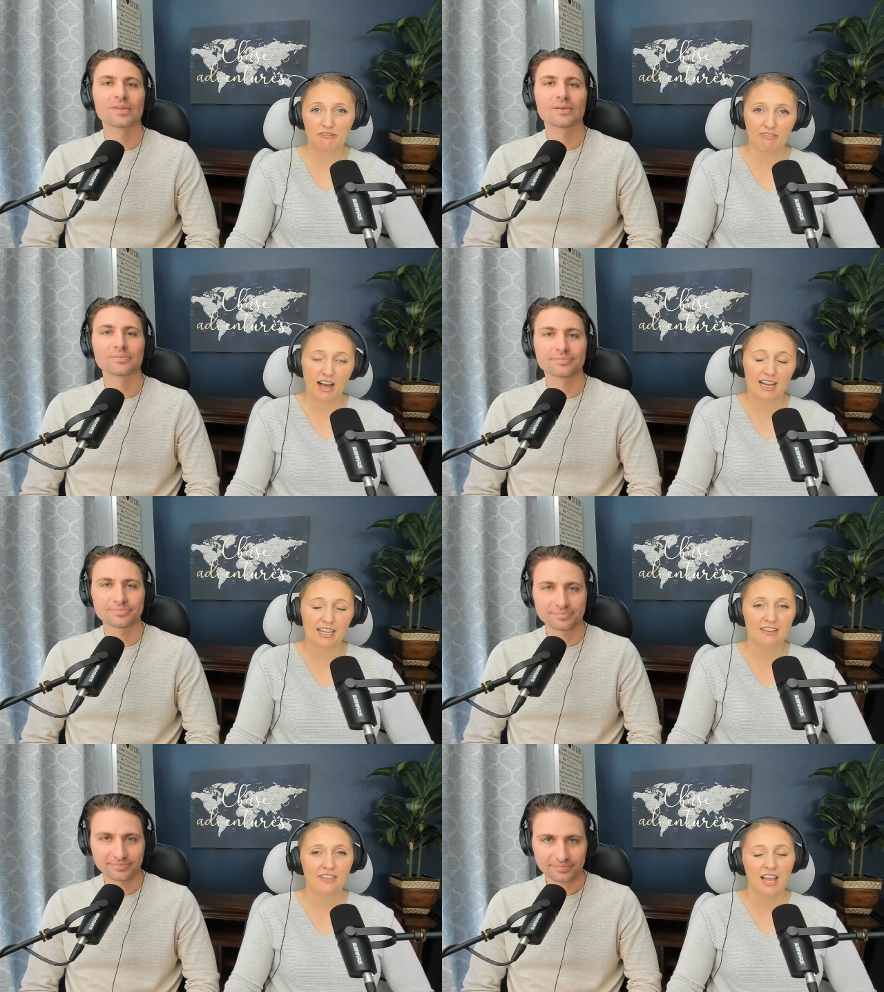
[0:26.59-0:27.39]

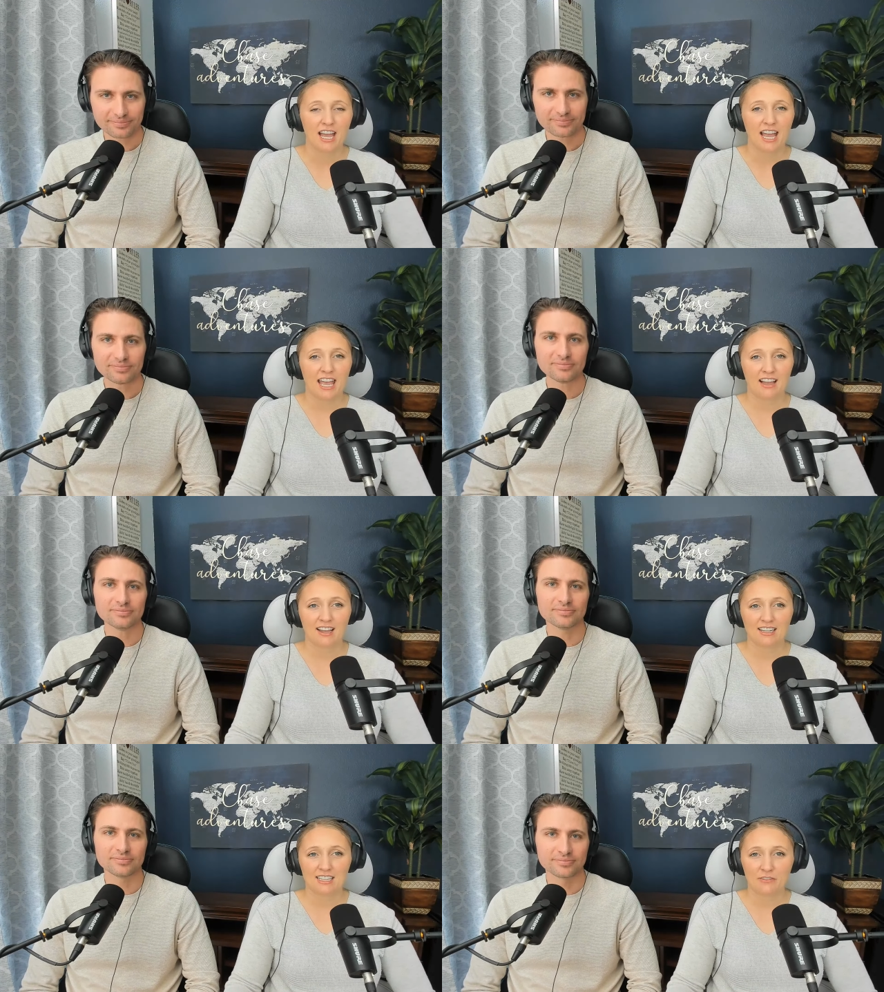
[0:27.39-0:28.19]
Speaker 1: five.
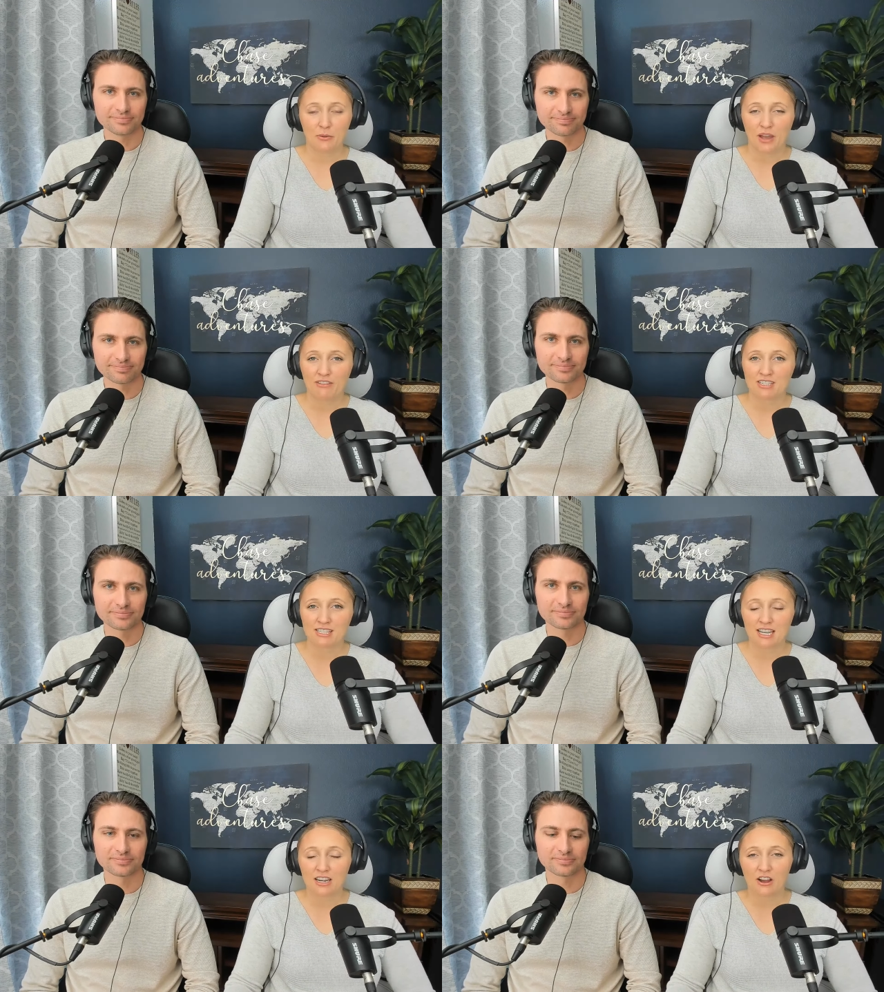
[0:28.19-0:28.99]
And if you haven't
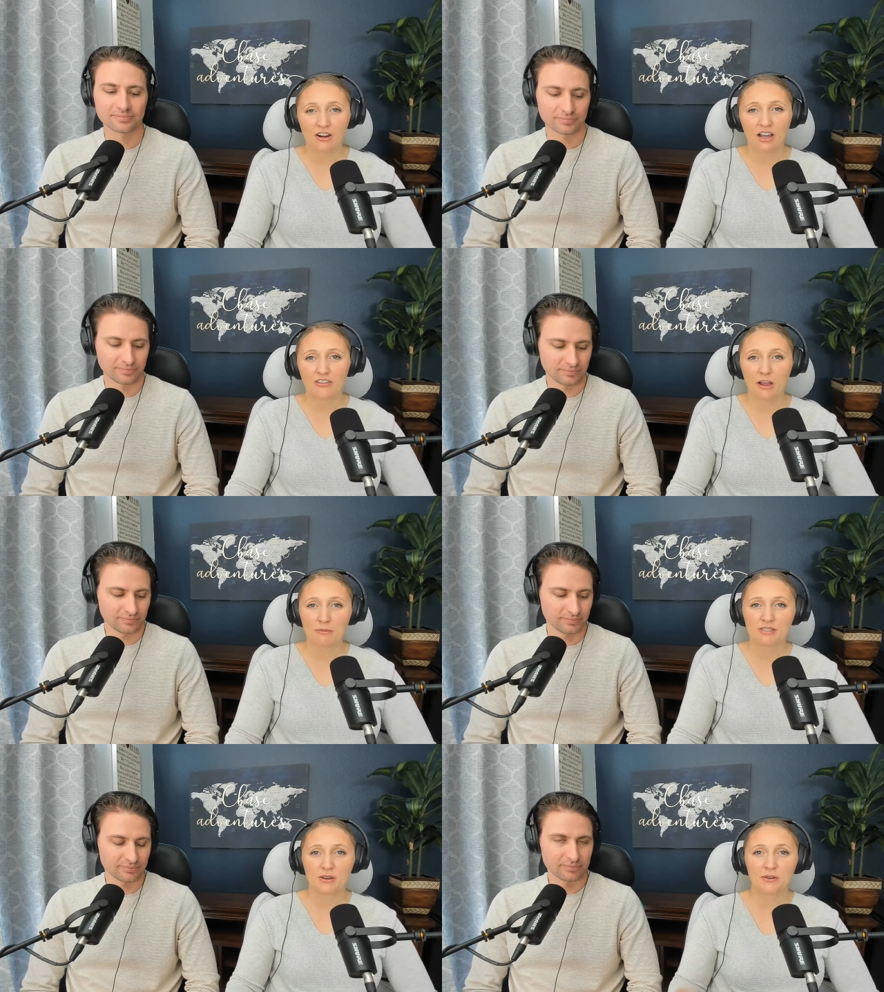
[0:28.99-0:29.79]
seen our other
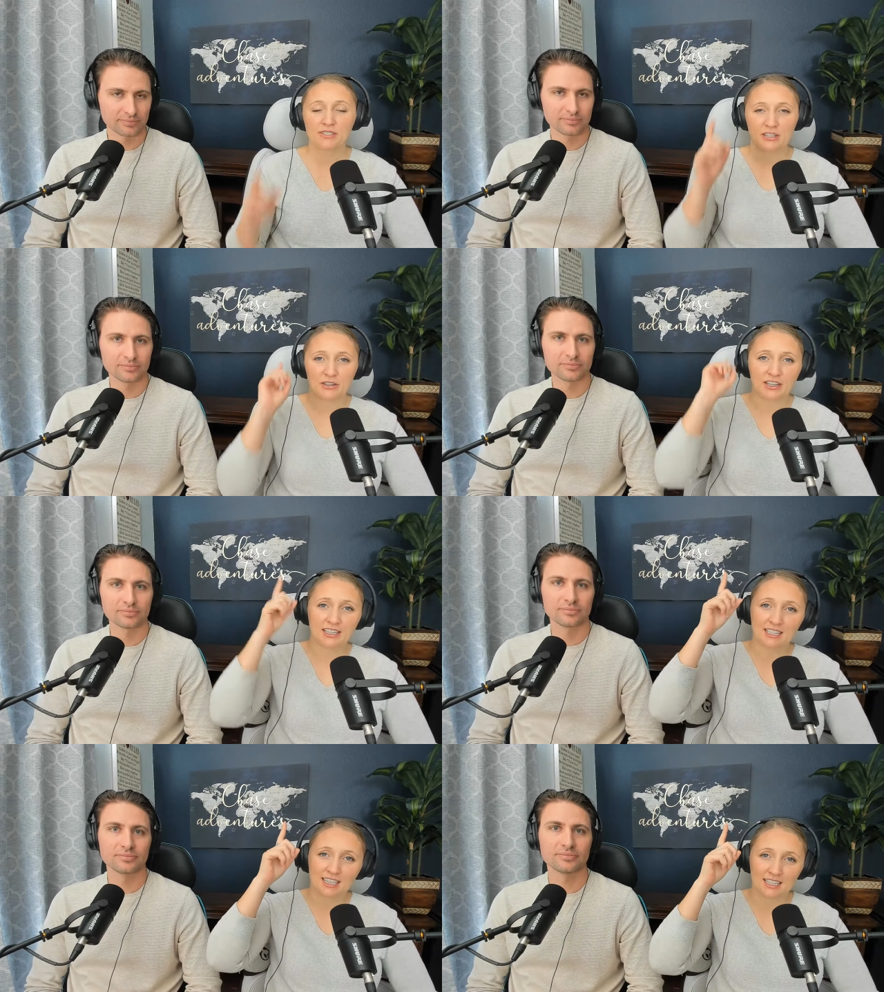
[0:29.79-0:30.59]
episodes, then you can
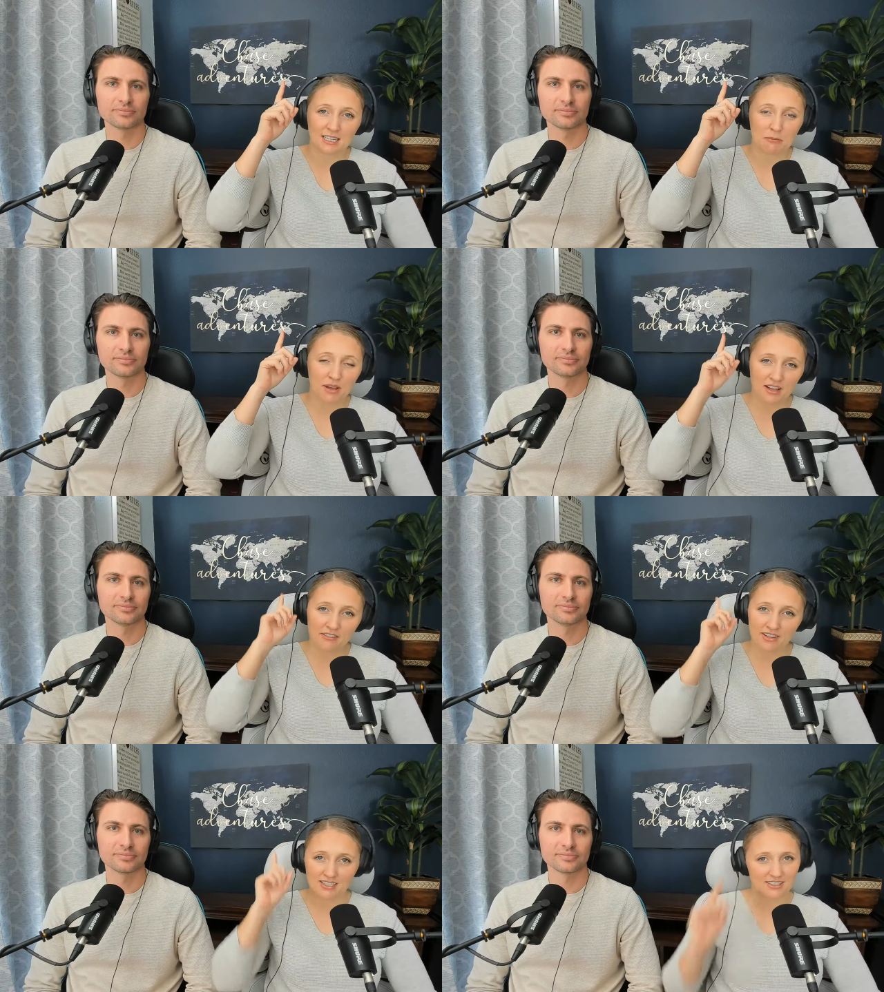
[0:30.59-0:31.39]
click the link above
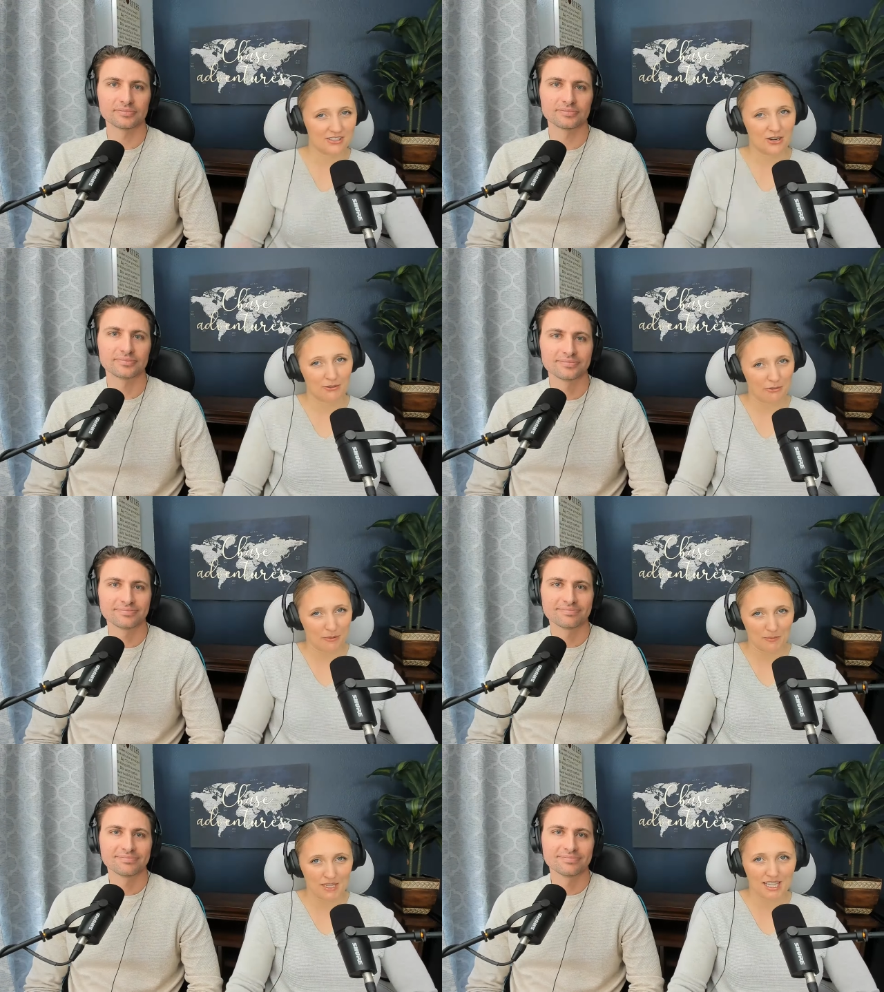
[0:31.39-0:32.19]
and start from the
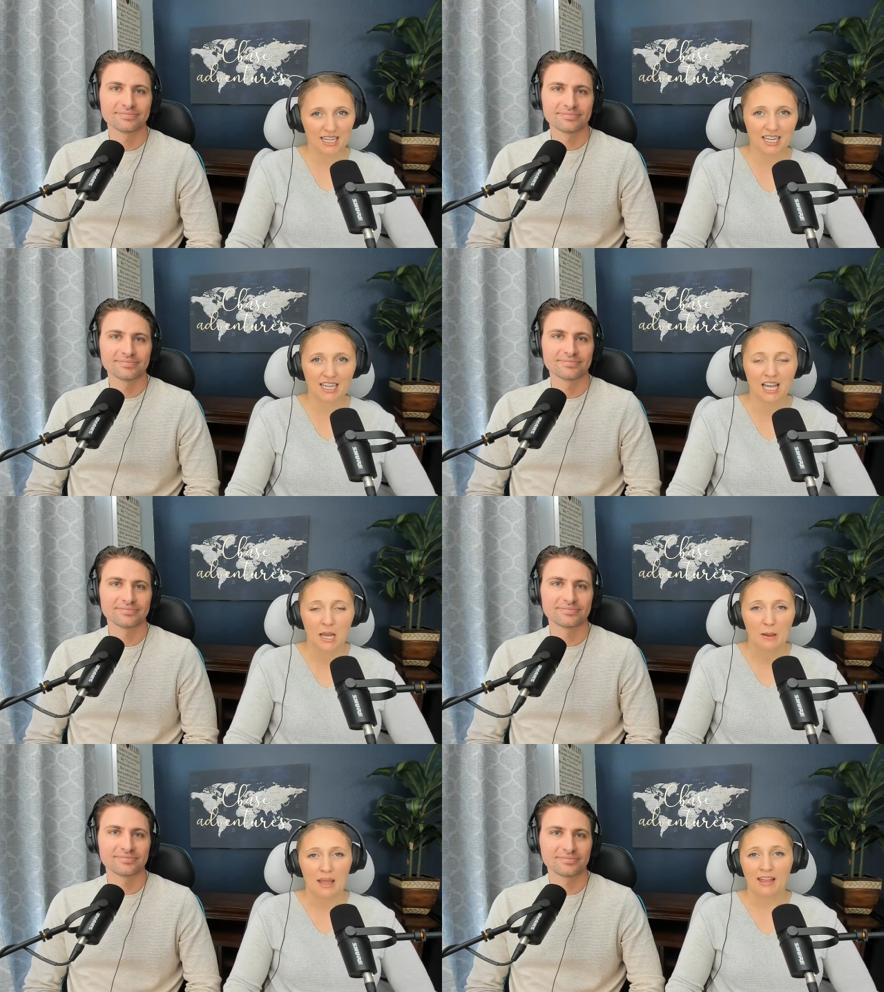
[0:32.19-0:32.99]
beginning.
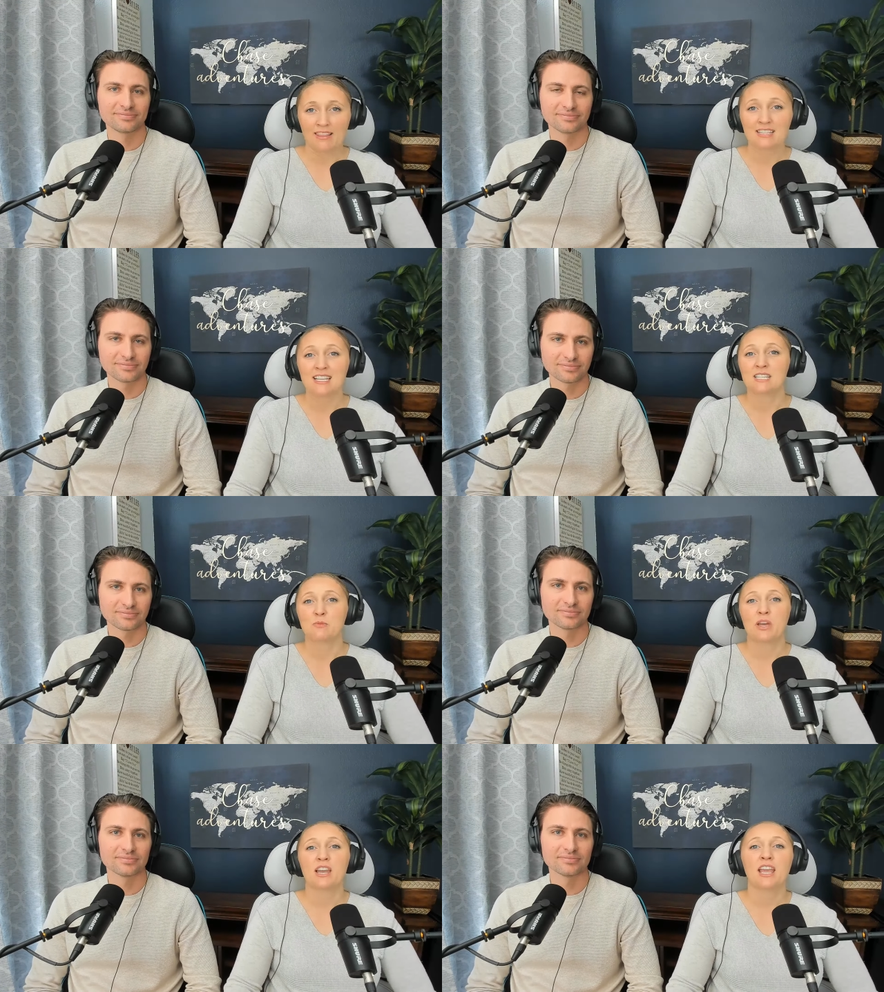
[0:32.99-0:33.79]
And this has
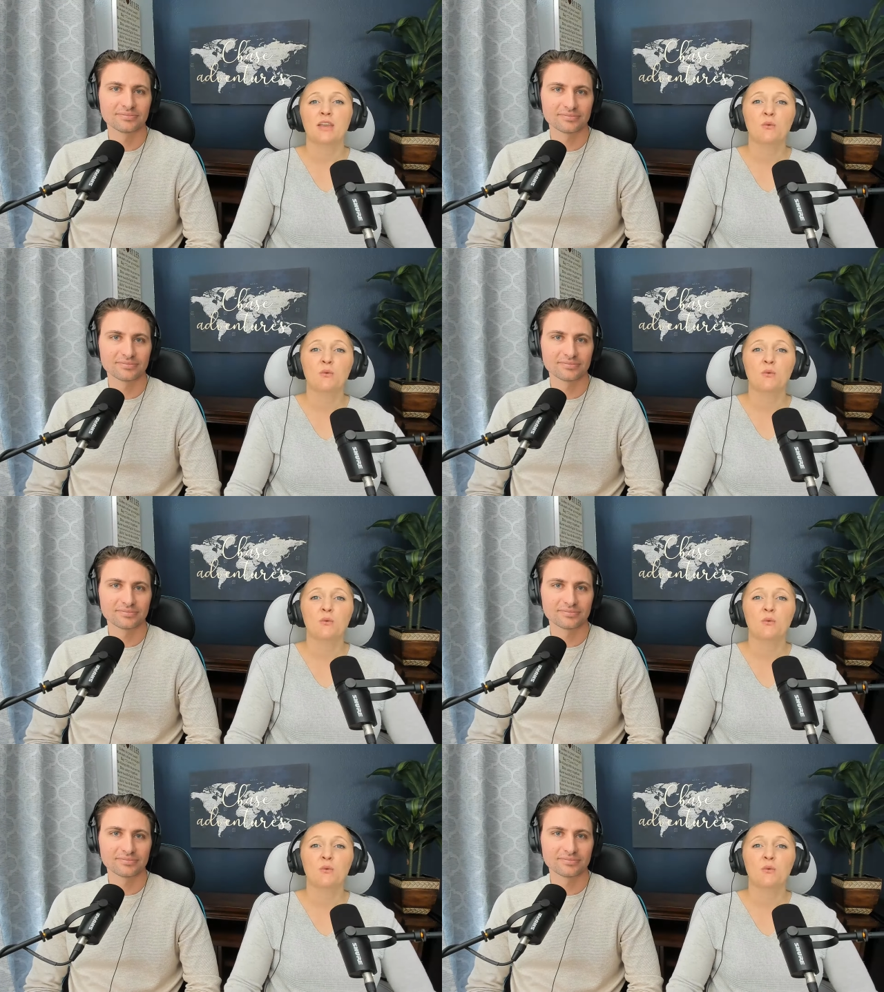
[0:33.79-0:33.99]
been a